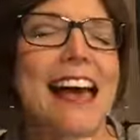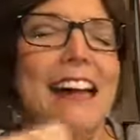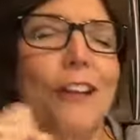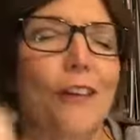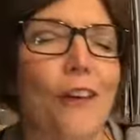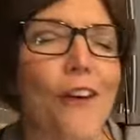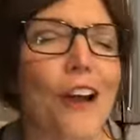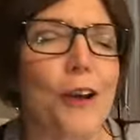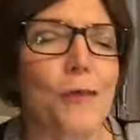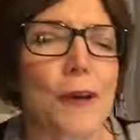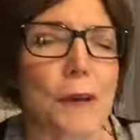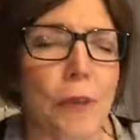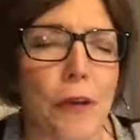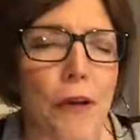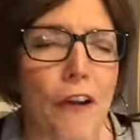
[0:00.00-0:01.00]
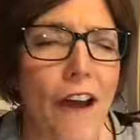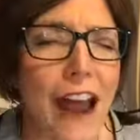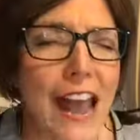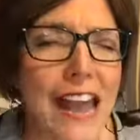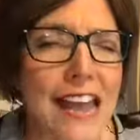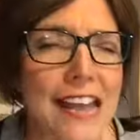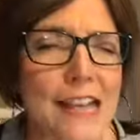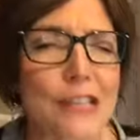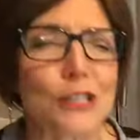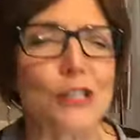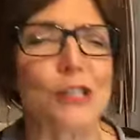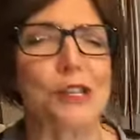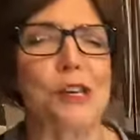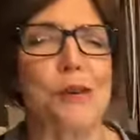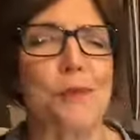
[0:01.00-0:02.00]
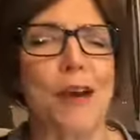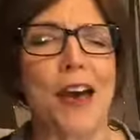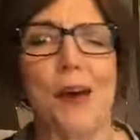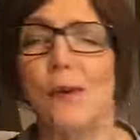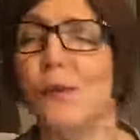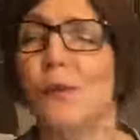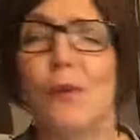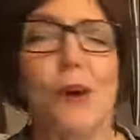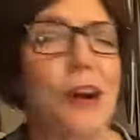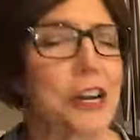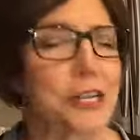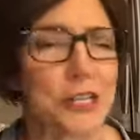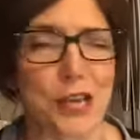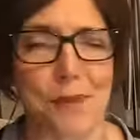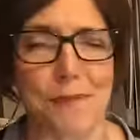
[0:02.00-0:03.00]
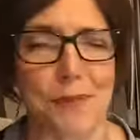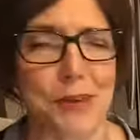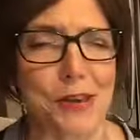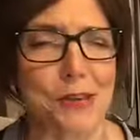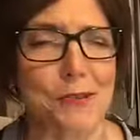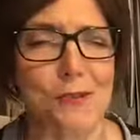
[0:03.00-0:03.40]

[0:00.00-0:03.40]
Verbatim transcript: Lord, we praise you and worship you.